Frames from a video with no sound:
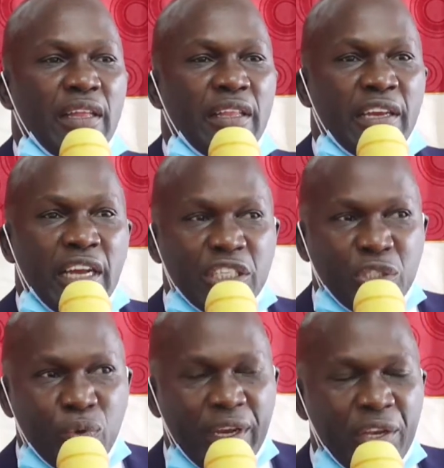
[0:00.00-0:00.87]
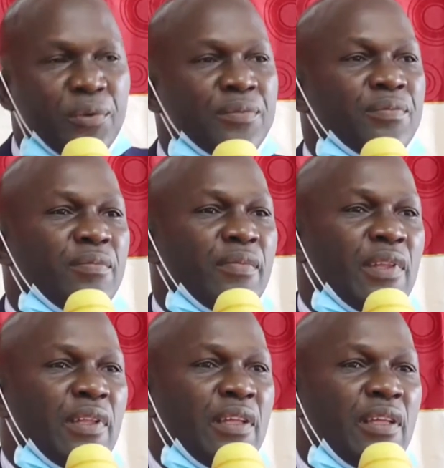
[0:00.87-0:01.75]
reassured you
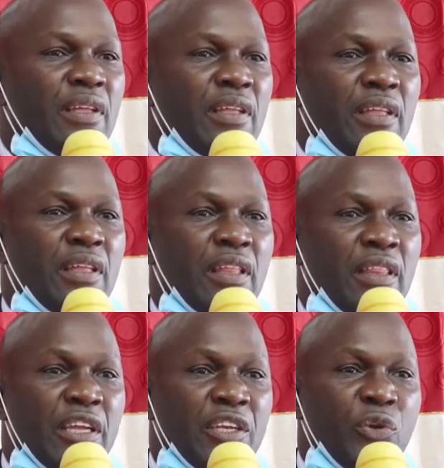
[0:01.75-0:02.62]
that